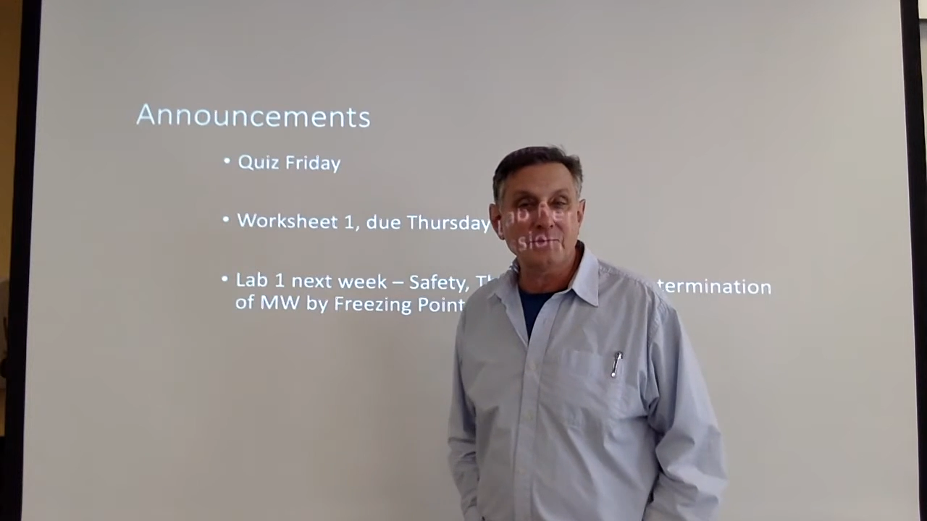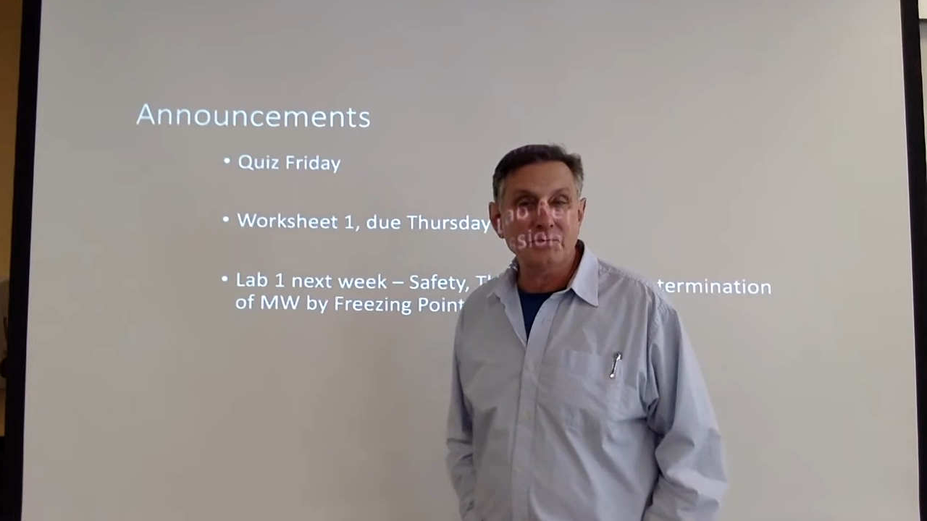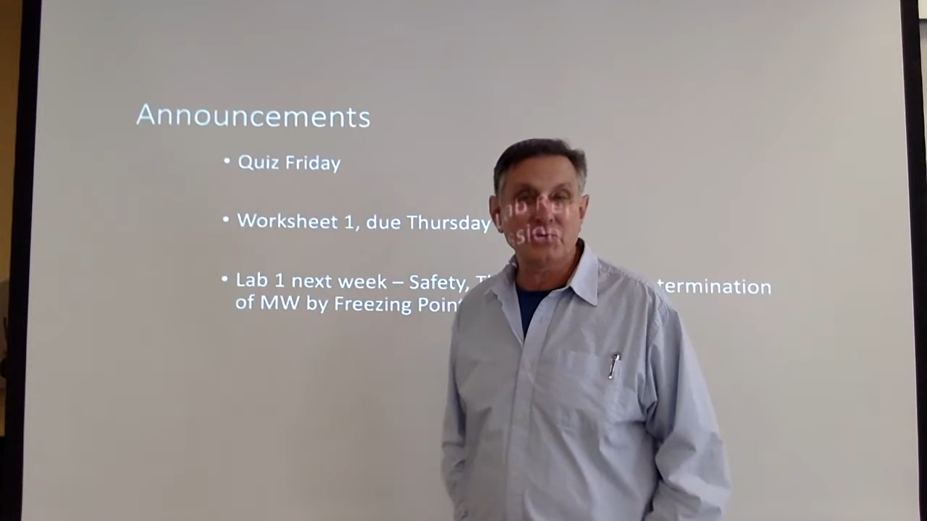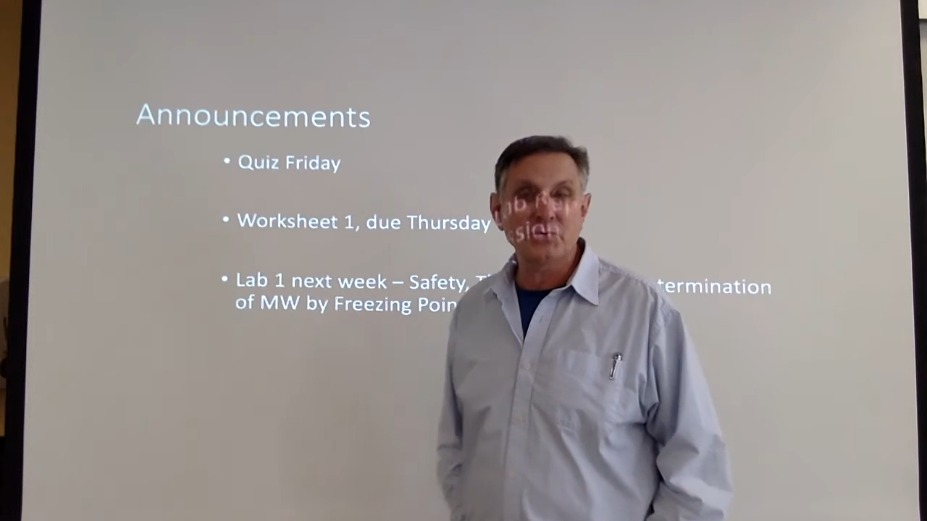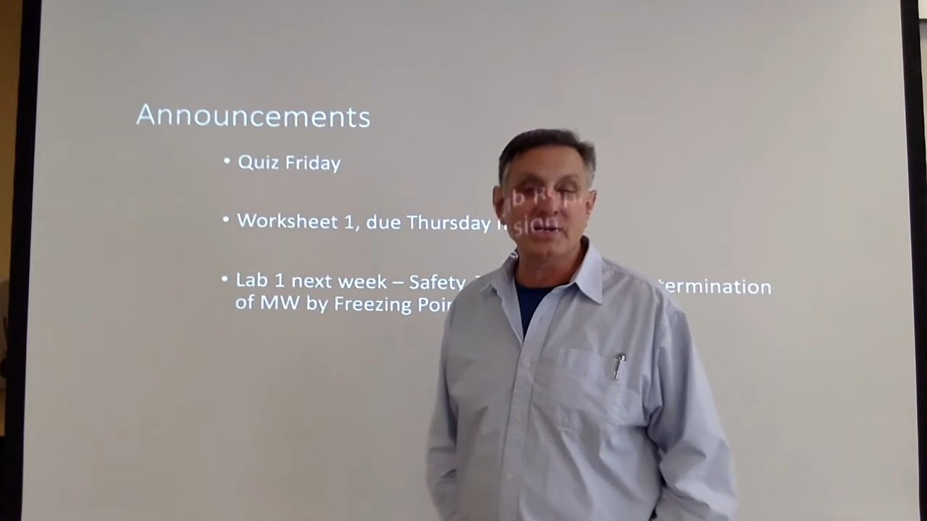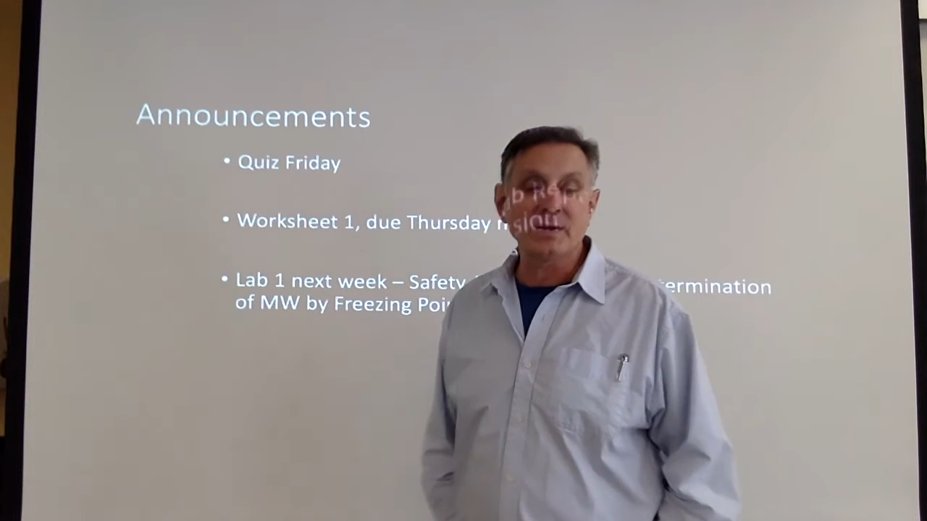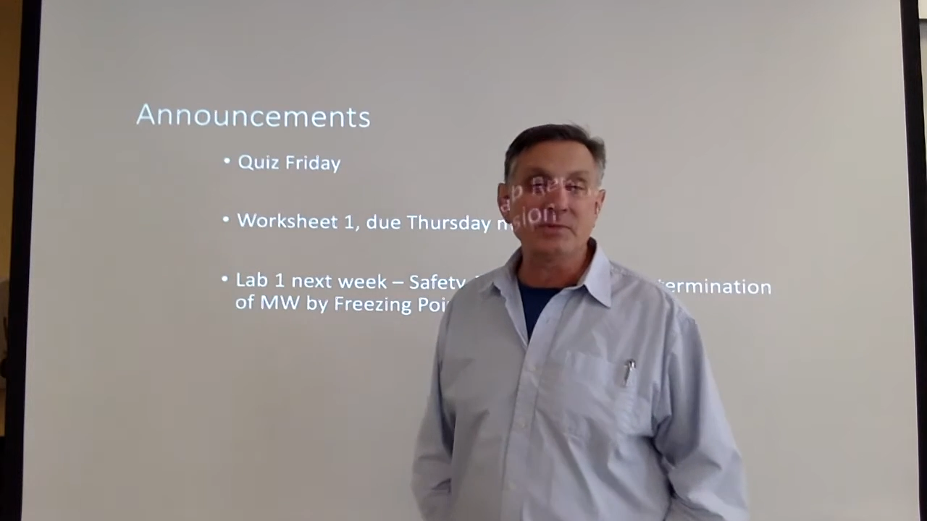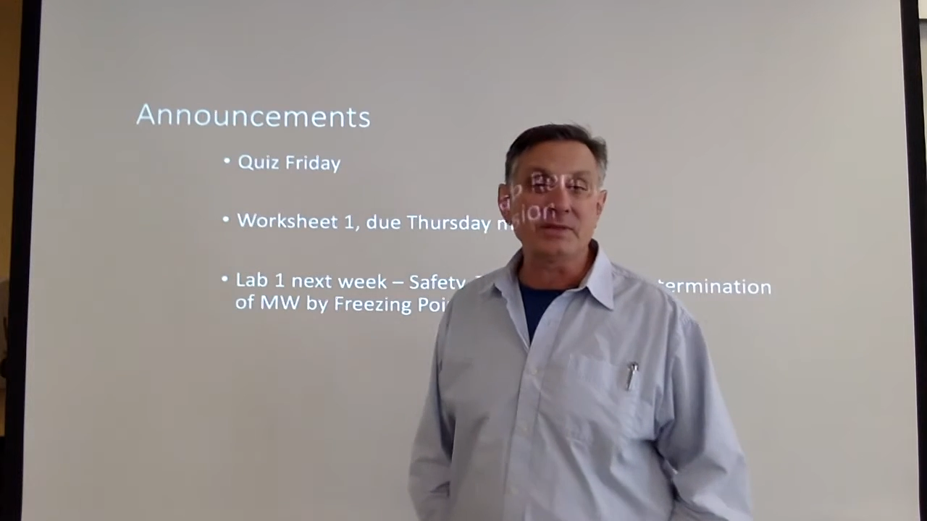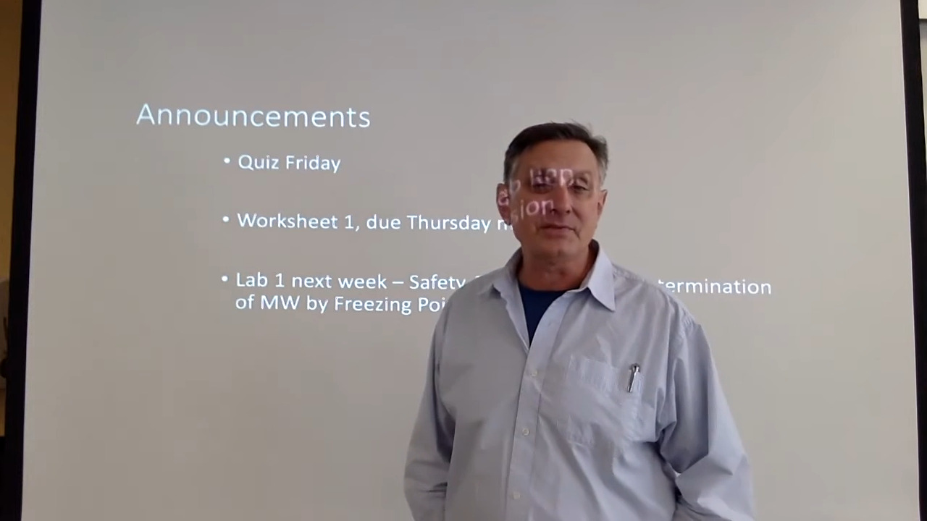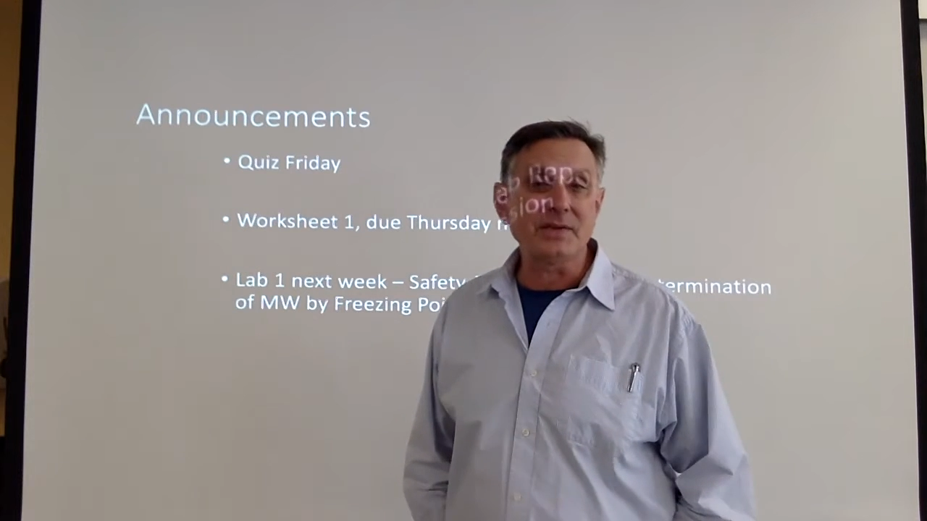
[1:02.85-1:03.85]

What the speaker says: between, I believe,